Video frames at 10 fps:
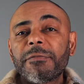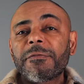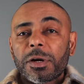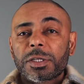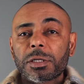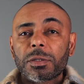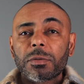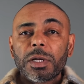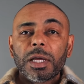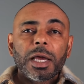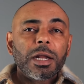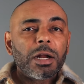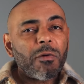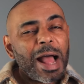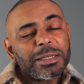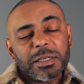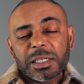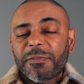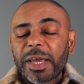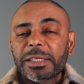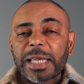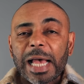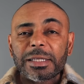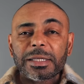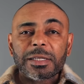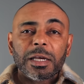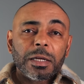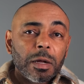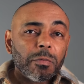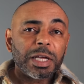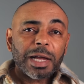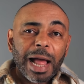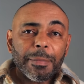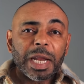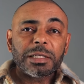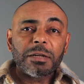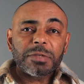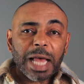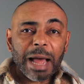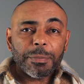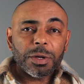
and versatile. And it arrives in this fantastic scent with a combination of top